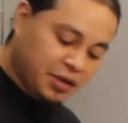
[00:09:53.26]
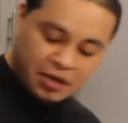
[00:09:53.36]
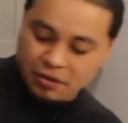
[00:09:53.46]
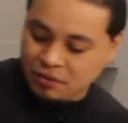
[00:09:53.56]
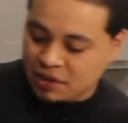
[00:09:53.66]
You
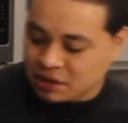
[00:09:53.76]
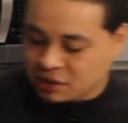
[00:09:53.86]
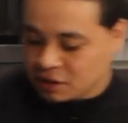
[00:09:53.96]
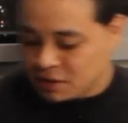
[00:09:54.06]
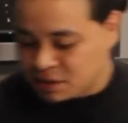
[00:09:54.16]
know, it's
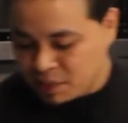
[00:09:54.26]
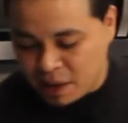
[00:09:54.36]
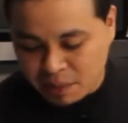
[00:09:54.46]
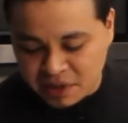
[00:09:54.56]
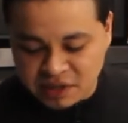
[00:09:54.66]
always
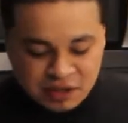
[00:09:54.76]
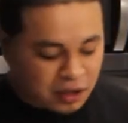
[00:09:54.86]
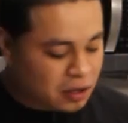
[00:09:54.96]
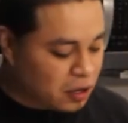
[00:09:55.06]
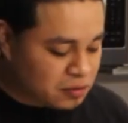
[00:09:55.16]
pepper and
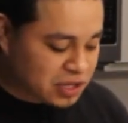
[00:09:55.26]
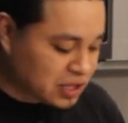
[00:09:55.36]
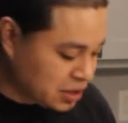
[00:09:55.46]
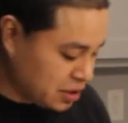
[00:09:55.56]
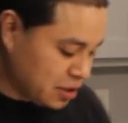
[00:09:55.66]
salt,
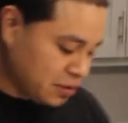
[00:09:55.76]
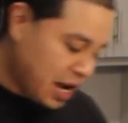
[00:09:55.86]
always, you know,